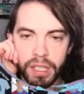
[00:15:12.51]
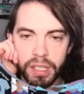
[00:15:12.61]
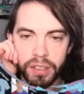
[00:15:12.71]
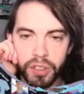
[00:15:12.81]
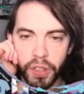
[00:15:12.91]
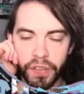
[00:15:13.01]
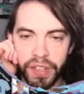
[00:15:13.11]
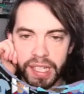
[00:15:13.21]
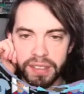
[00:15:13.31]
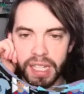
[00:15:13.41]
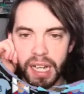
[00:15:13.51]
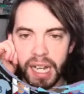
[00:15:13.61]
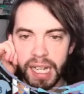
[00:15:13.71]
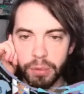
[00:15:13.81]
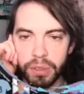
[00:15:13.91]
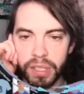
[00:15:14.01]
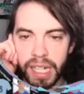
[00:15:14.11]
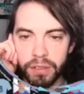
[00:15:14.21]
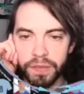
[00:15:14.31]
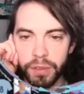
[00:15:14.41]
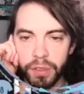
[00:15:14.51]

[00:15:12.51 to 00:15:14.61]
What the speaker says: the sort of things that I would look out for.